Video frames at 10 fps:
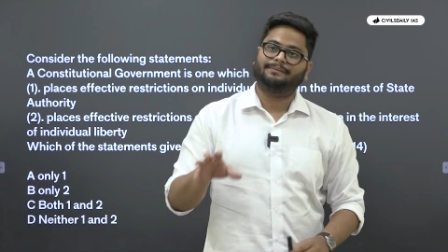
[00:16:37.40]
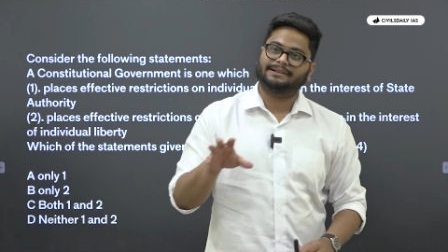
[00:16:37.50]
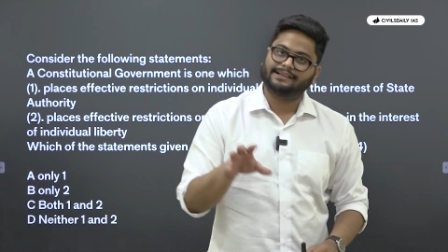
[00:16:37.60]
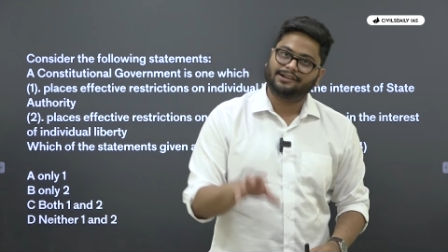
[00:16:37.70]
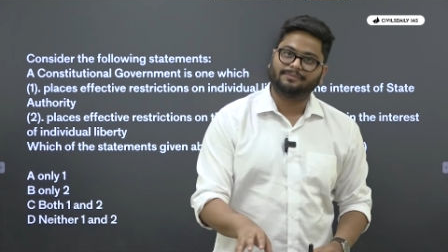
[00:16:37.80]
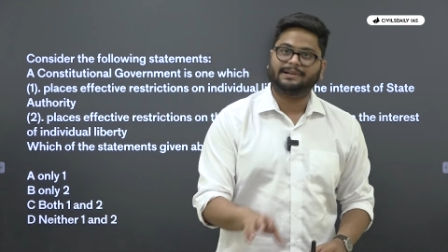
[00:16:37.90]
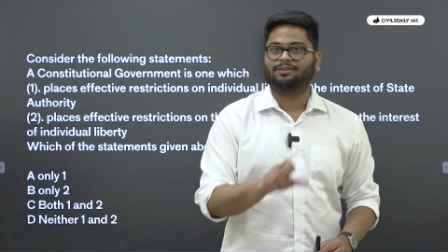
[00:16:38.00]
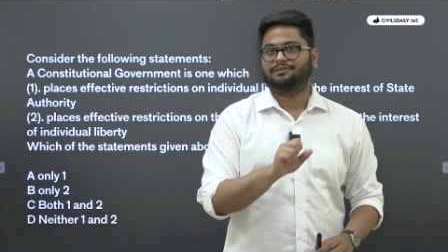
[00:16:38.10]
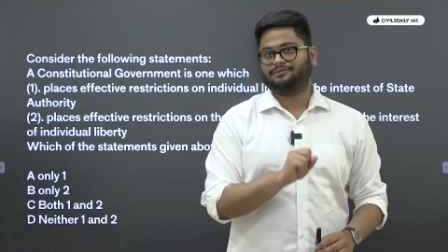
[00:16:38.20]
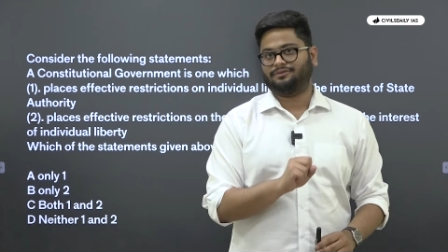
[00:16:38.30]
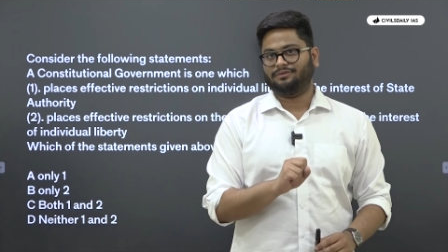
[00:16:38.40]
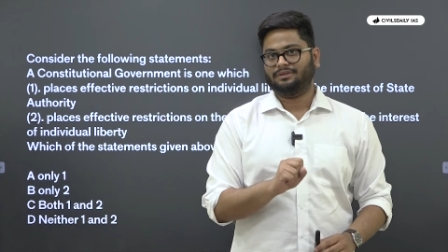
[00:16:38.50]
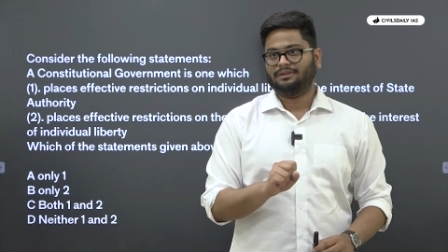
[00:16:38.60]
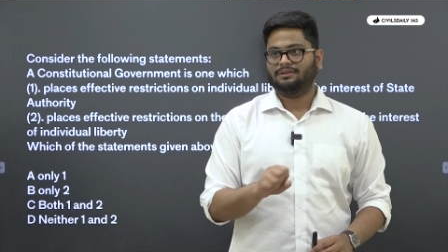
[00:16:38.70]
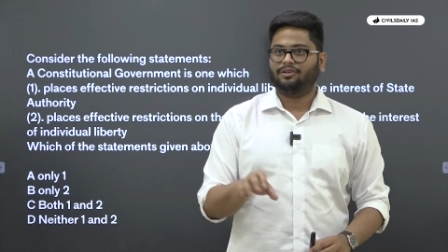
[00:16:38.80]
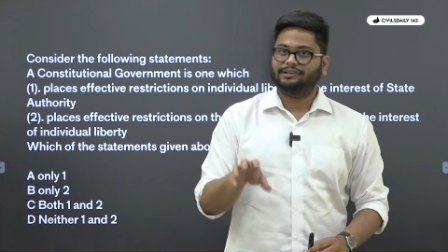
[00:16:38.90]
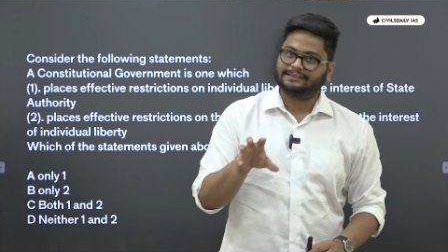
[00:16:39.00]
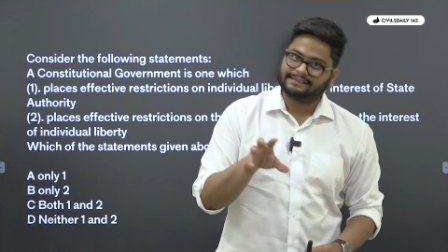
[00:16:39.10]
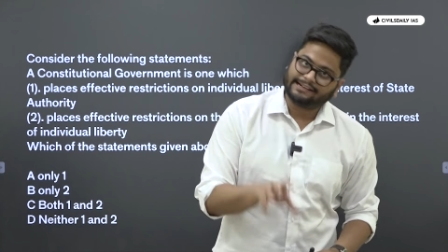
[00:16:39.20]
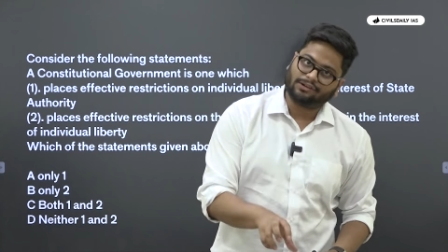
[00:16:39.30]
limits the government also, or the
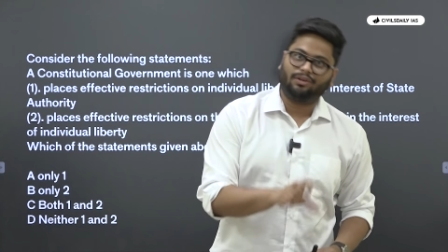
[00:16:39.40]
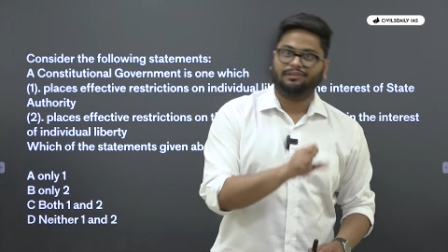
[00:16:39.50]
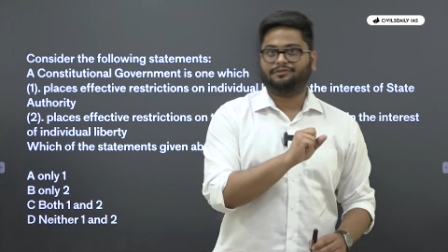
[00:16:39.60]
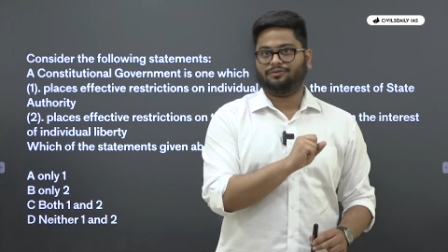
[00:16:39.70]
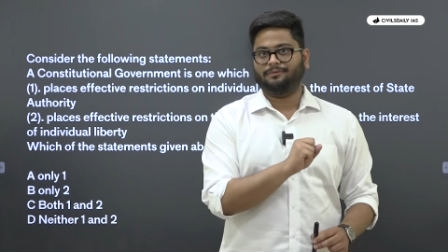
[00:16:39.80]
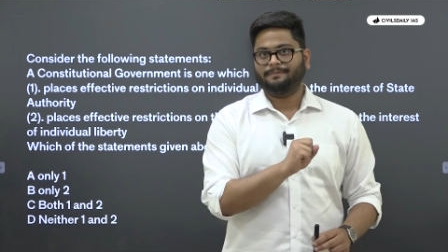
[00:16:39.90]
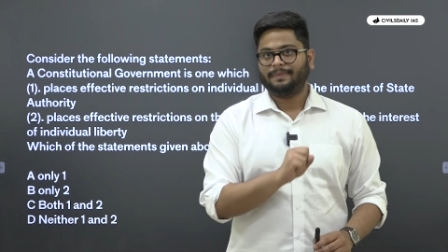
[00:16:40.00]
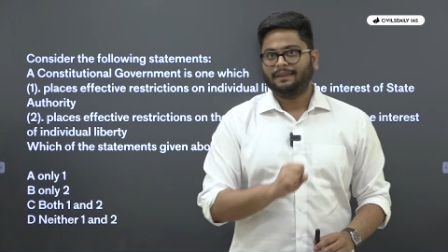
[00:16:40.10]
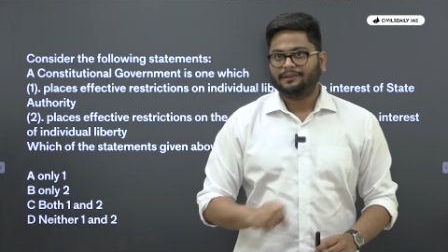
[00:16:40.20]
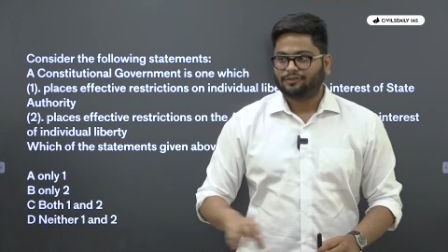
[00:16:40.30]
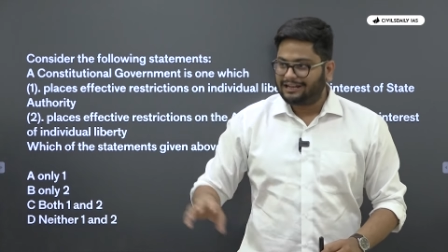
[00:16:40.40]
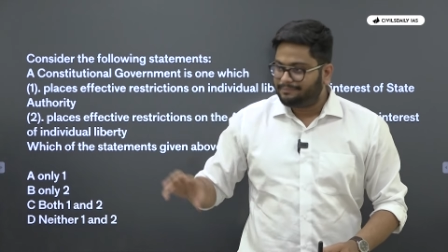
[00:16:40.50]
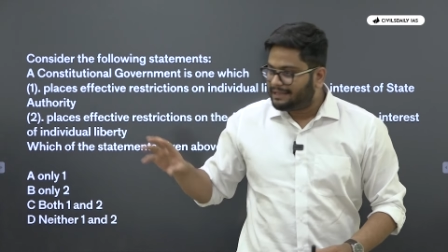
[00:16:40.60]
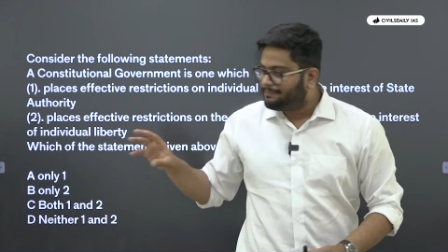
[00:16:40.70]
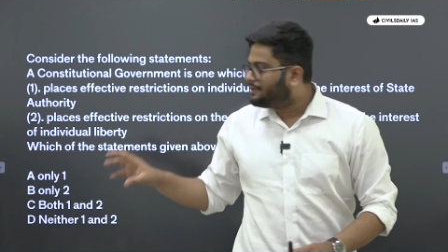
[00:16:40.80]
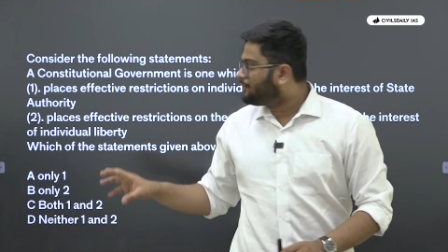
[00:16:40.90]
state also. So I'll be able